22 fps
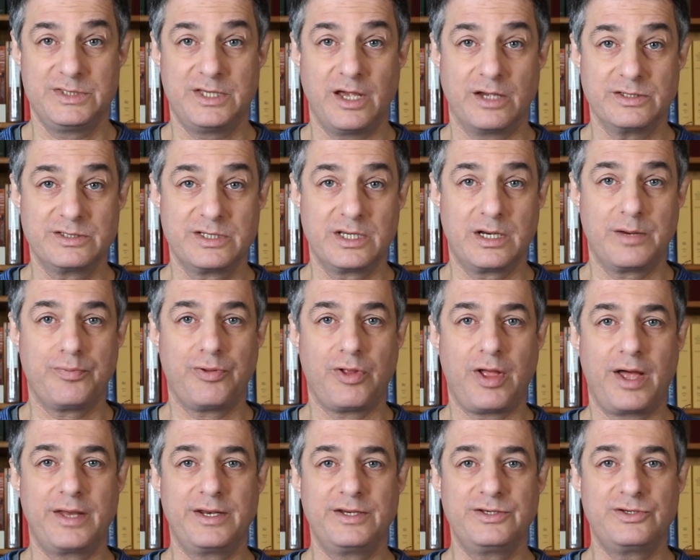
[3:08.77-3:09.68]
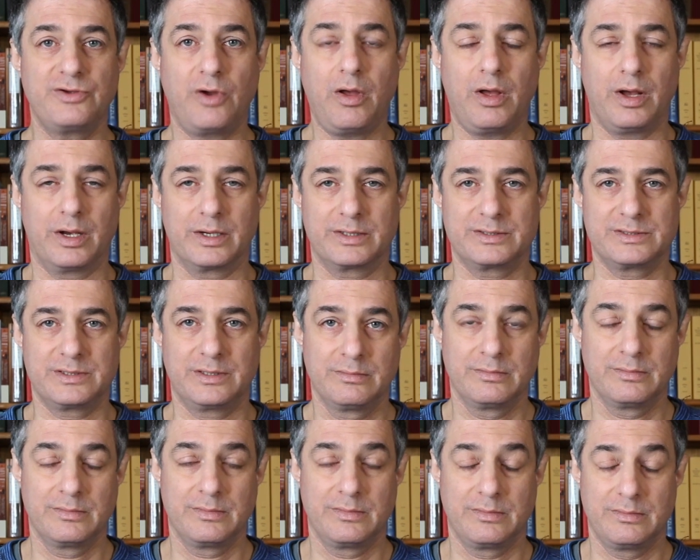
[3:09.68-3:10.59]
Does it apply to dogs?
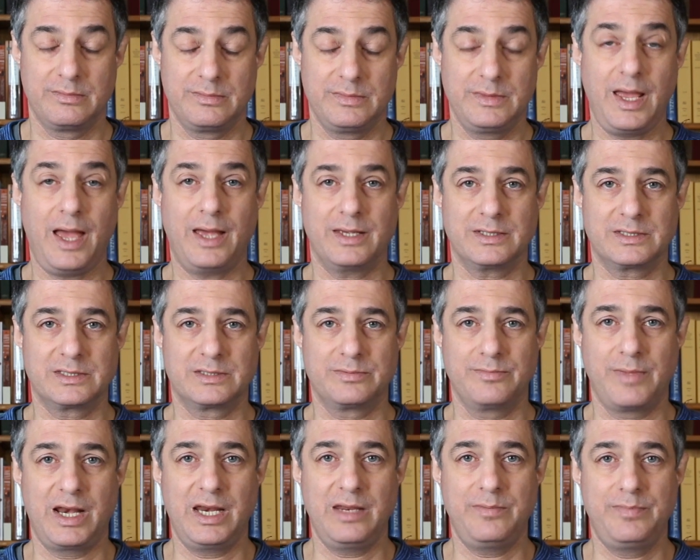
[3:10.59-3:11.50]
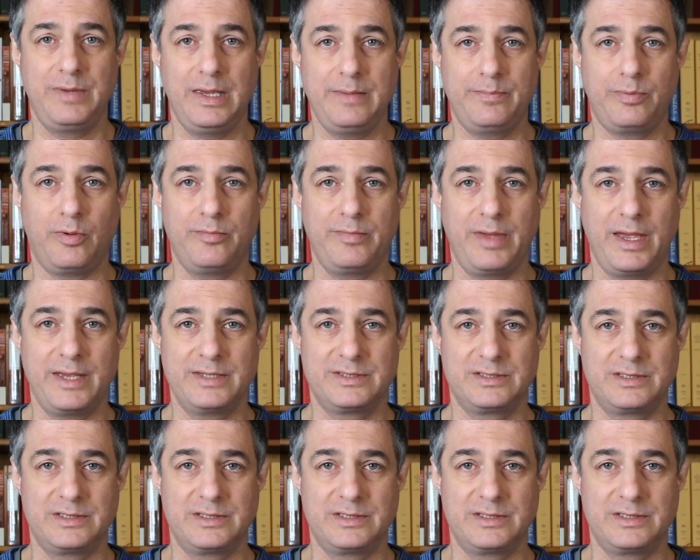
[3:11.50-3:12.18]
Yes, many people may